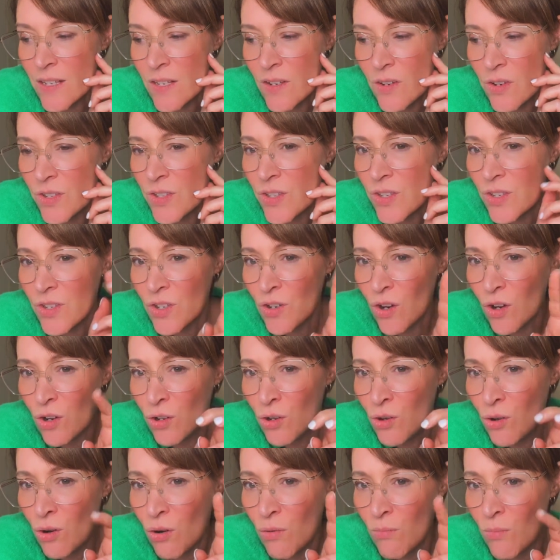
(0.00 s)
is because it's
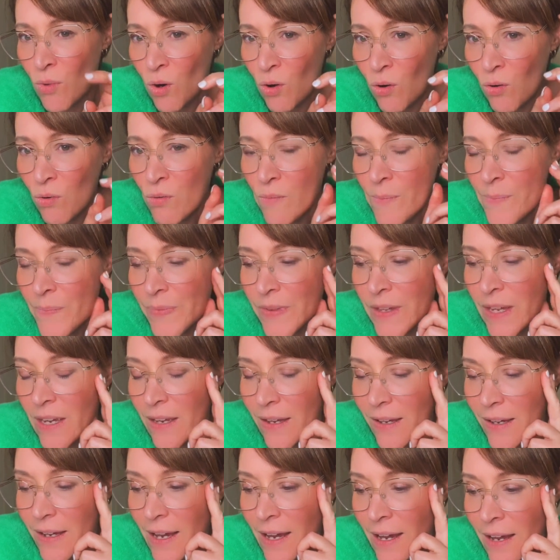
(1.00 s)
not normal,
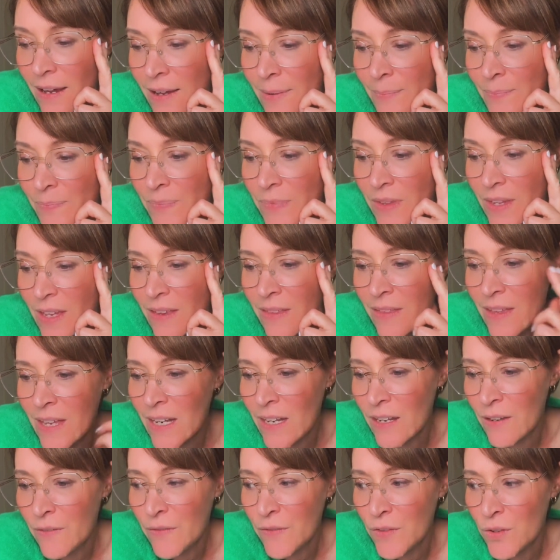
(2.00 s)

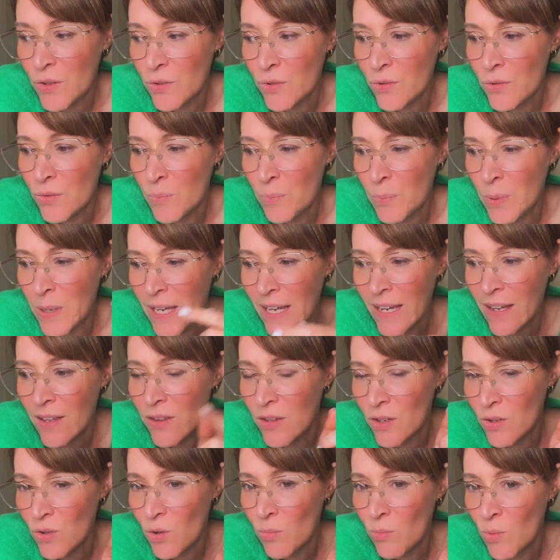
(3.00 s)
then if you
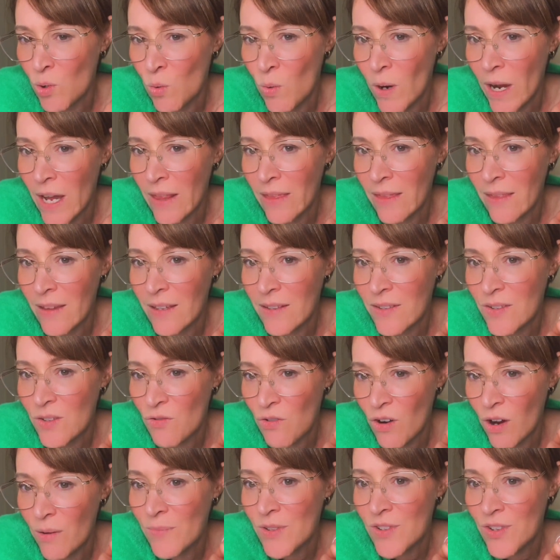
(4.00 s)
pick the normal one that's
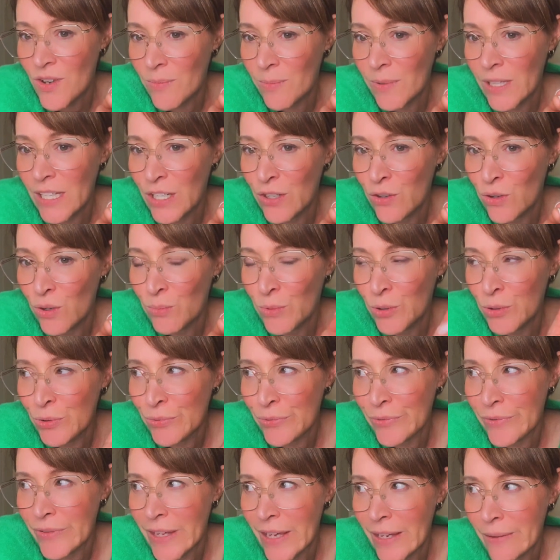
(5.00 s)
chromosomally
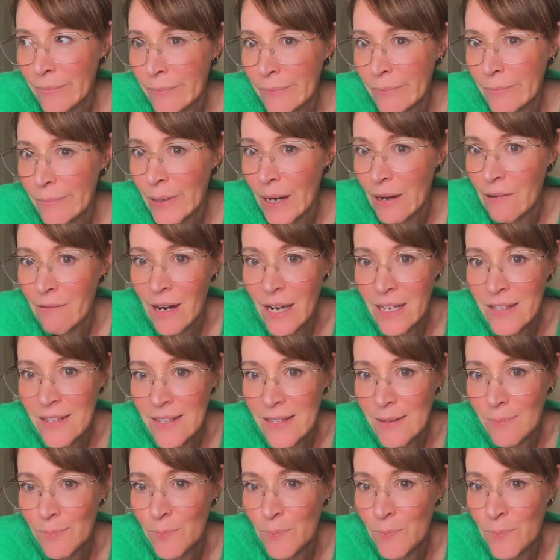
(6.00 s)
normal, then by
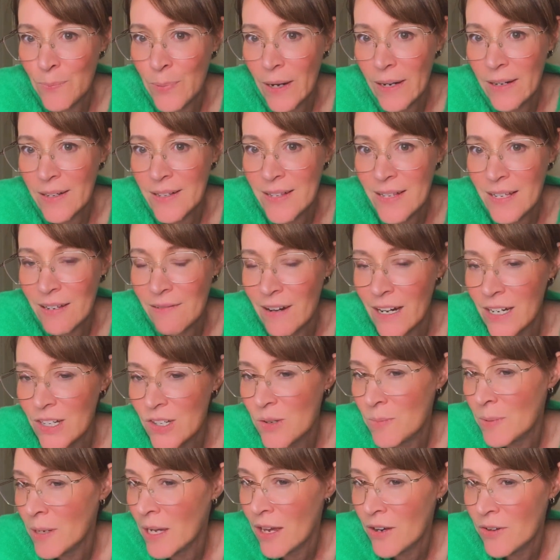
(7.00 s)
rights, pregnancy rate
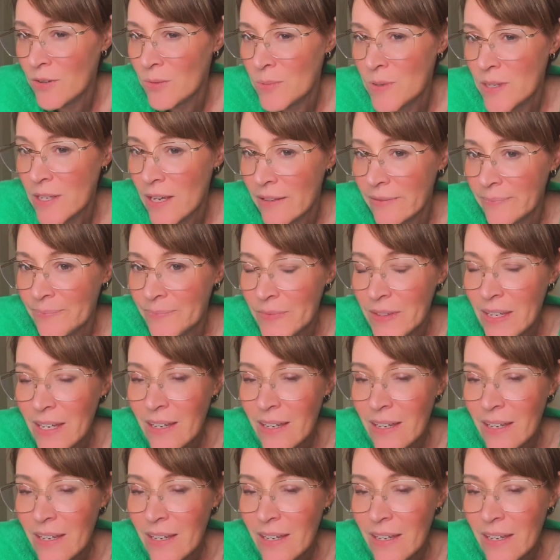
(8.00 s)
should be 100%.